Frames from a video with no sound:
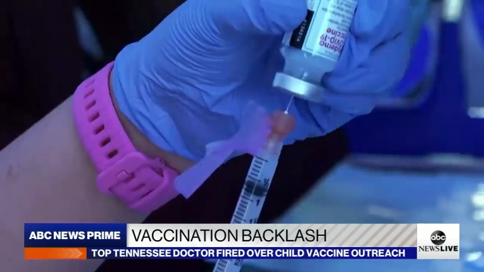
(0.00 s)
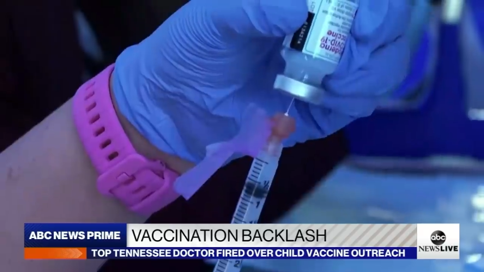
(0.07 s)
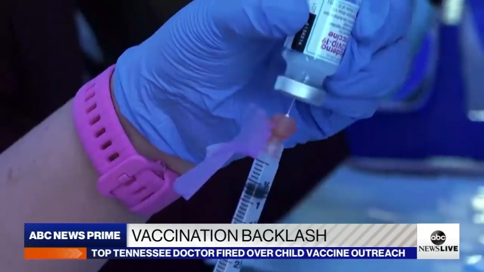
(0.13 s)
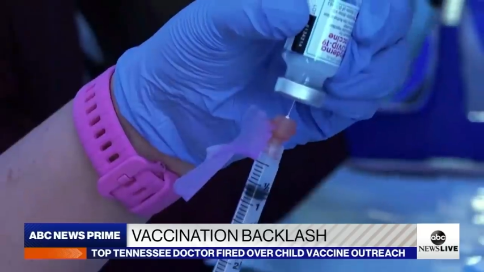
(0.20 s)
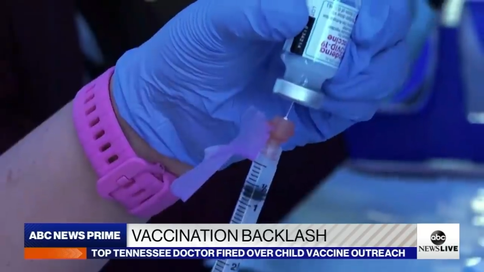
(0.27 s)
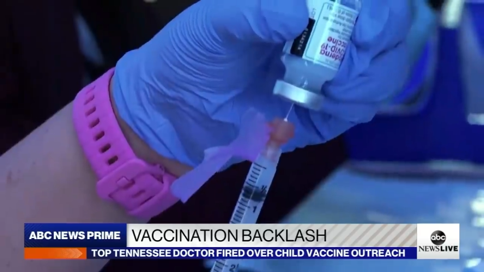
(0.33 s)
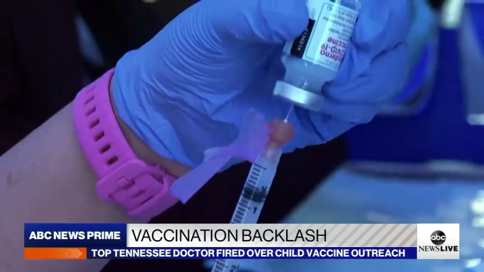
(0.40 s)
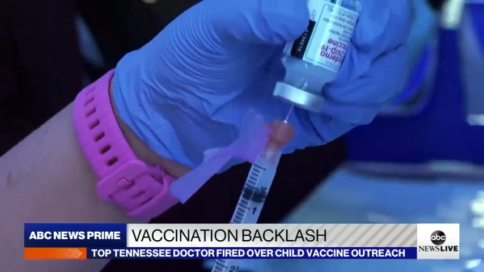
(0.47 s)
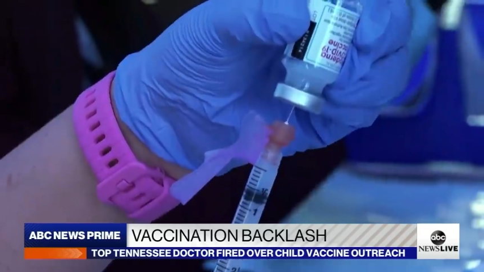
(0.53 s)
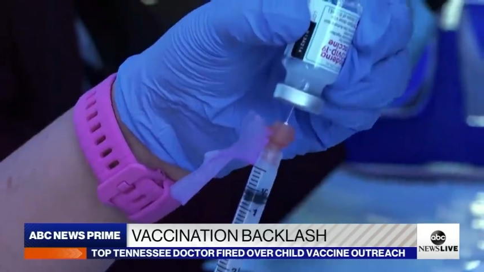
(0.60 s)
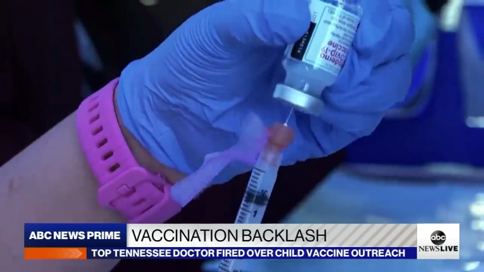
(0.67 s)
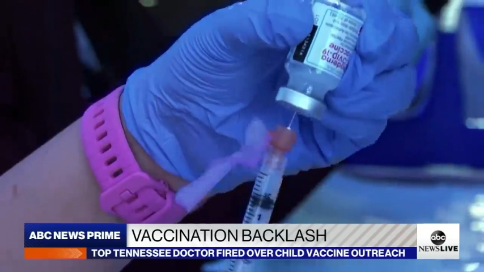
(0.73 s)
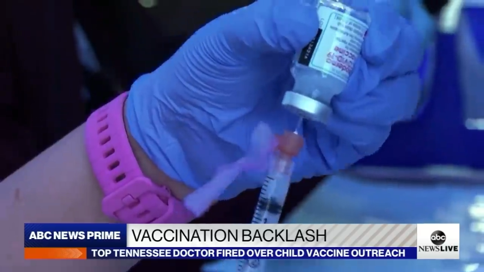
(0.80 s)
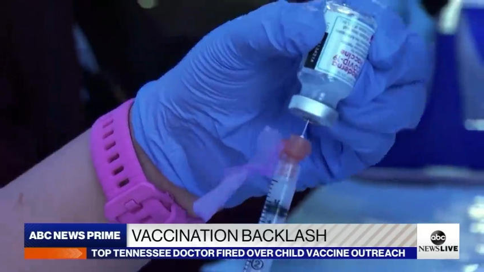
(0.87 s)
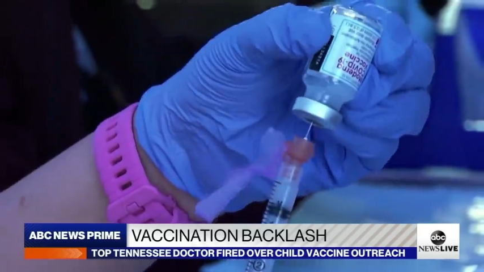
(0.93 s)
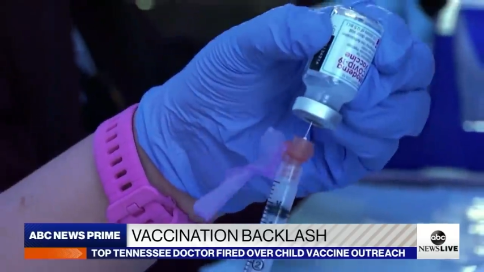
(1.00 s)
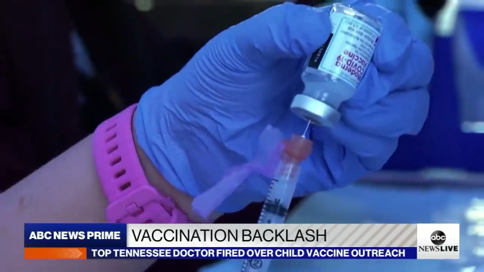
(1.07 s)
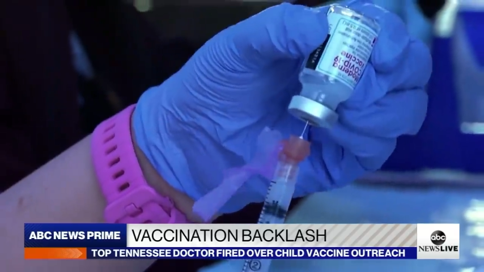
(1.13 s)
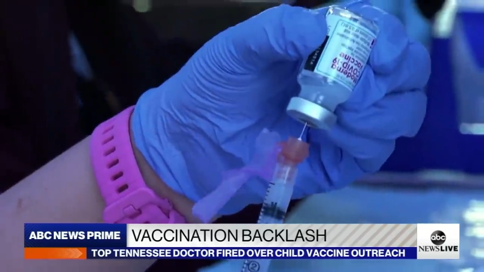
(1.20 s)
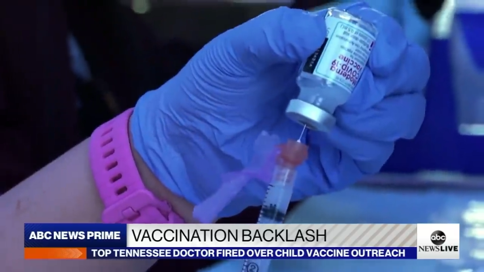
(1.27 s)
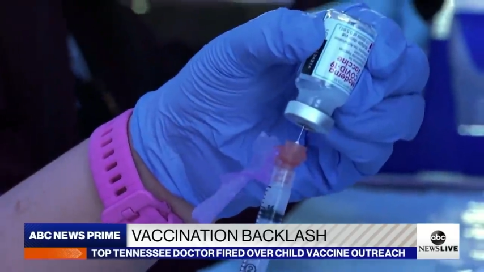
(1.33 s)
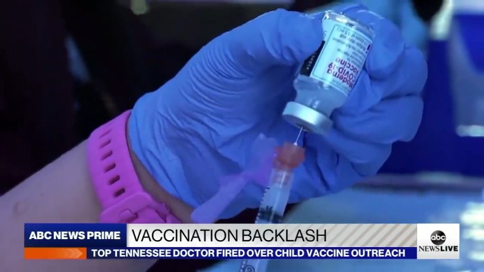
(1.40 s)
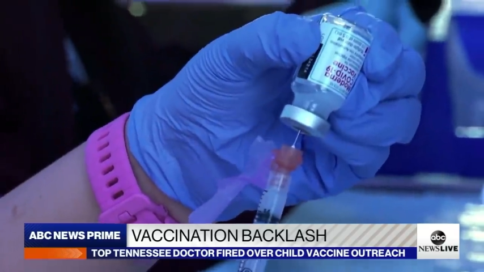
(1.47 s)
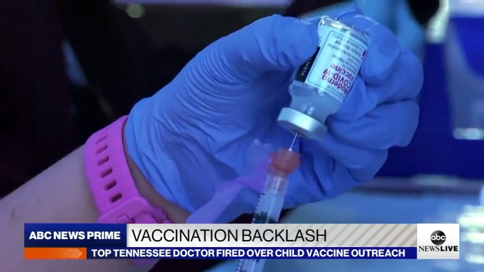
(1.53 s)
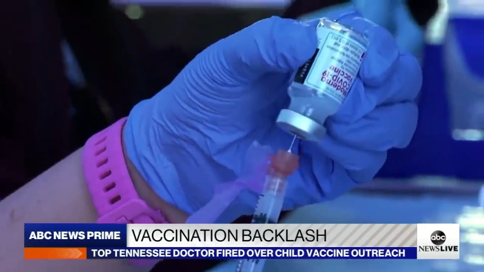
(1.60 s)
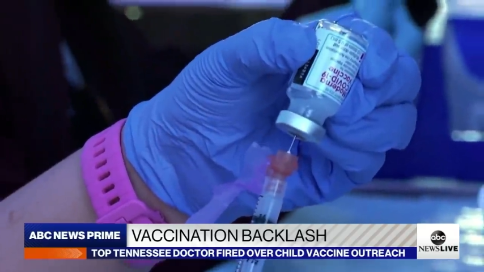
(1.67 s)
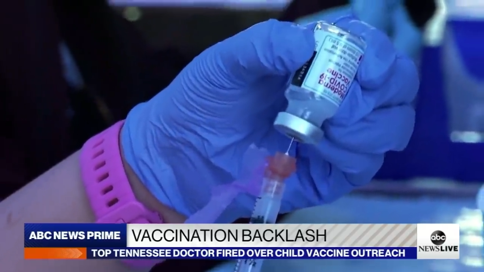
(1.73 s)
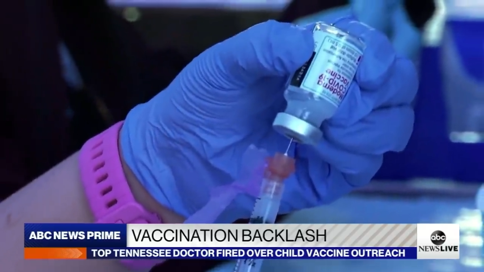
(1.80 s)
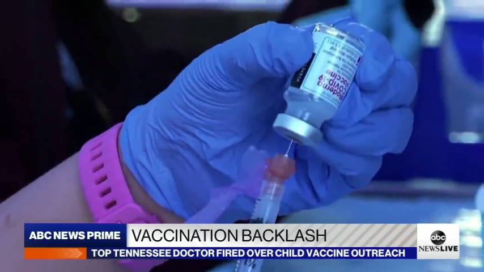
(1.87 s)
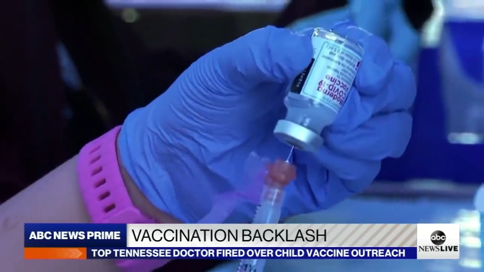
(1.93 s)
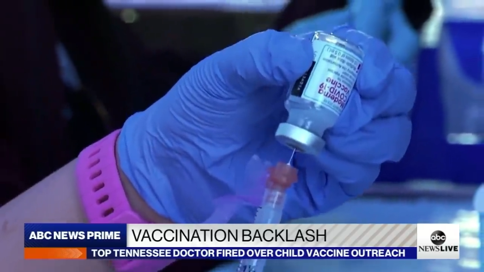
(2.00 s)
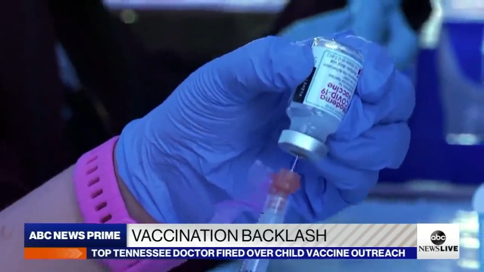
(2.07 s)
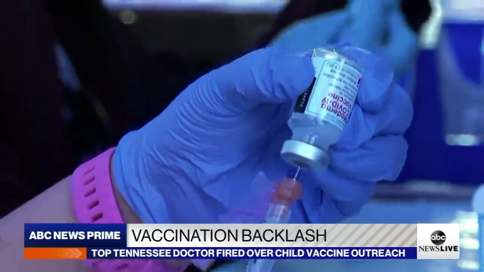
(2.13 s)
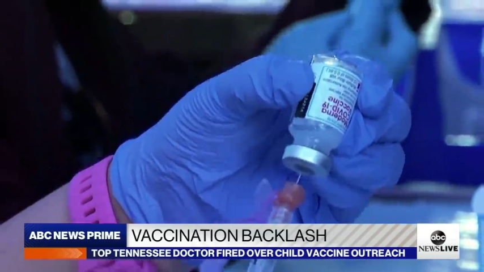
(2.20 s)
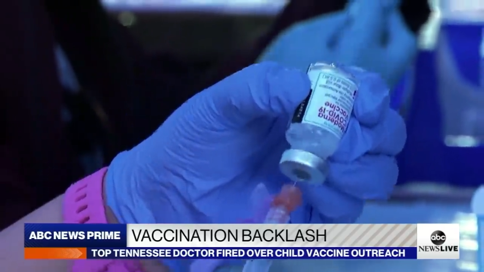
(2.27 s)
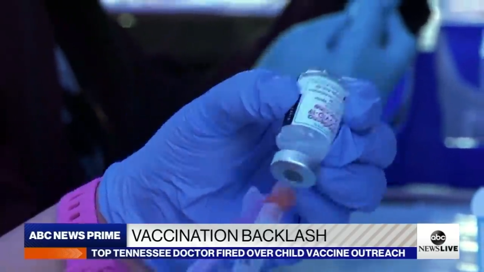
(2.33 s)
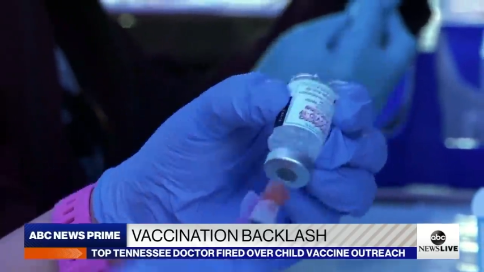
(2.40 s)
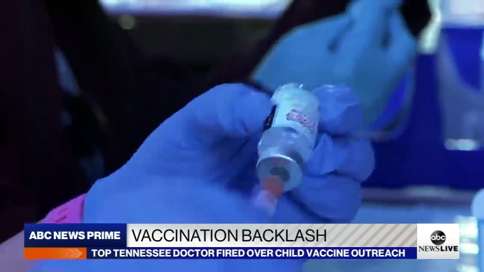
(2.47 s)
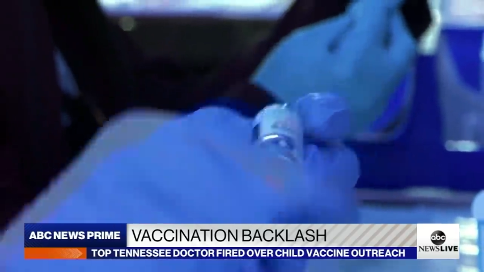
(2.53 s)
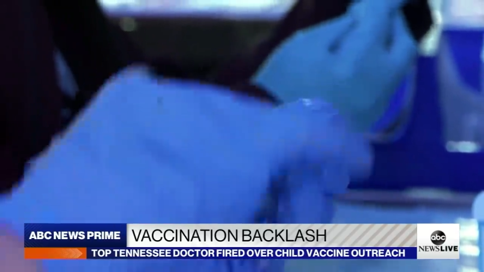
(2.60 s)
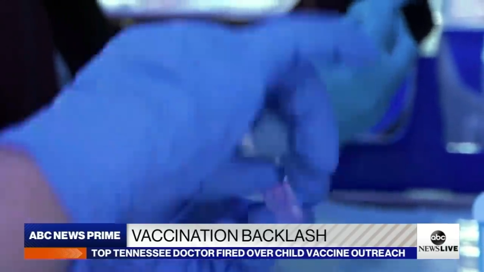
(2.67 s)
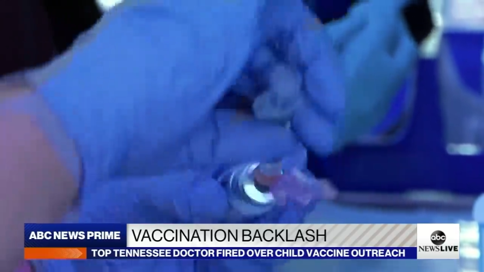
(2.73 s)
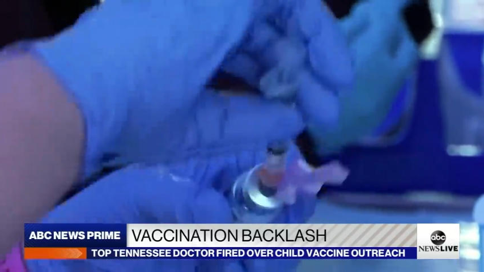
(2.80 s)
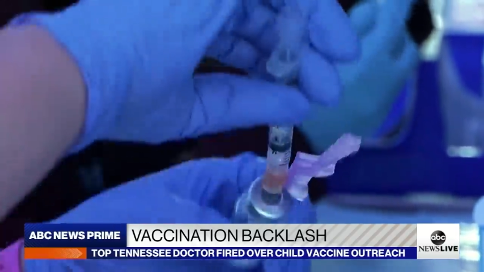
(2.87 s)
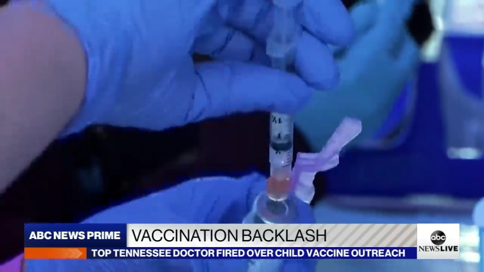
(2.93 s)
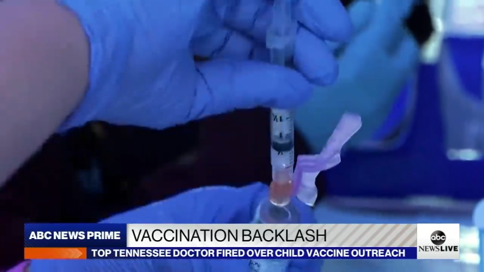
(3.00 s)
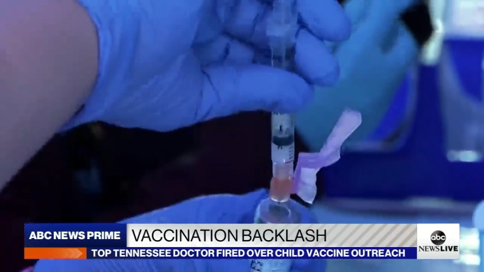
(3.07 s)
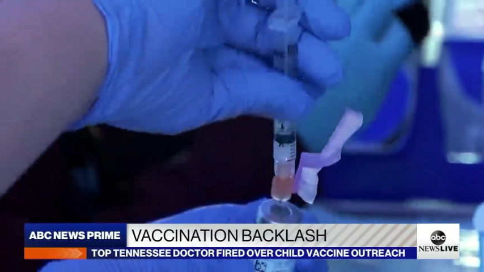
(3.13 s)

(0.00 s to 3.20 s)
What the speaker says: No face is visible, so there are no lips to read.